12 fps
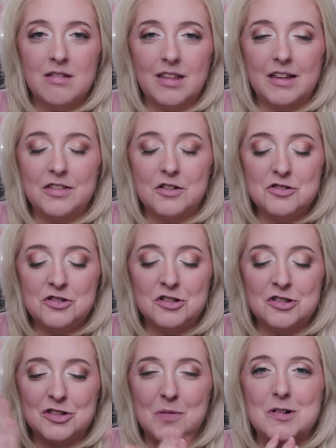Like there's
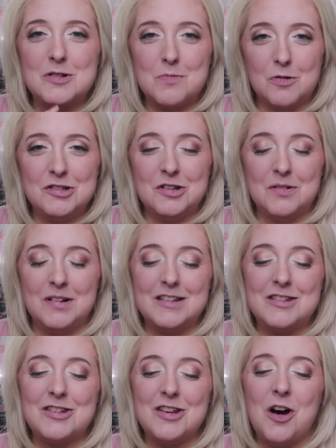just so much more to it.
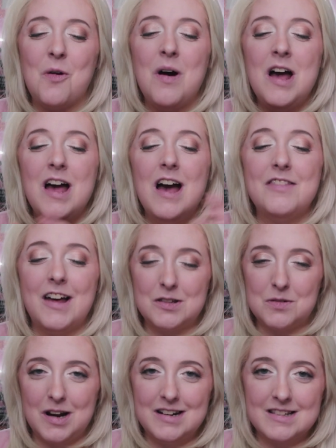So that's
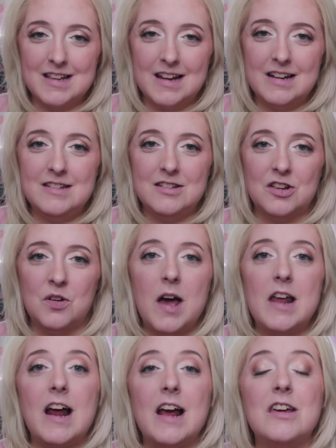what I decided to do,
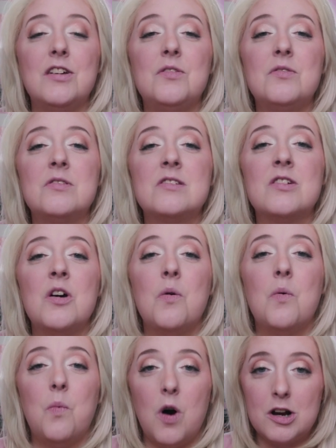and I used
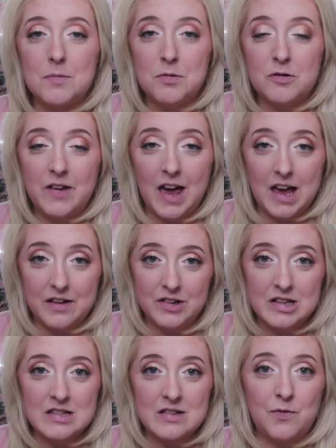waterproof
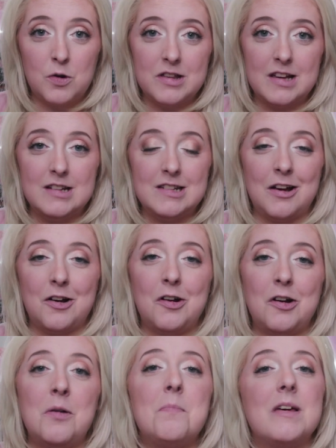canvas for the
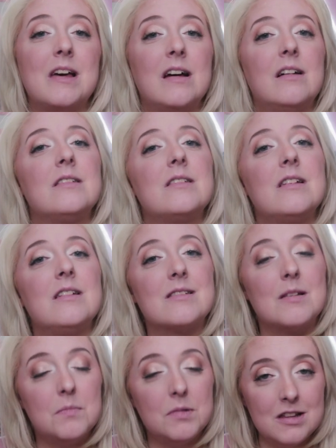interior because it is
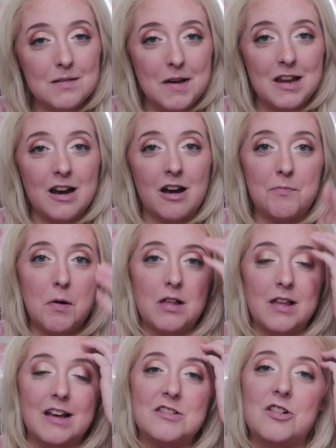completely made out of
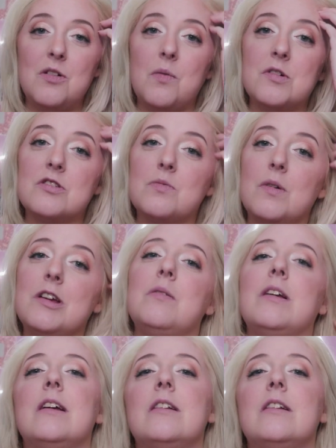polyester, which is what you need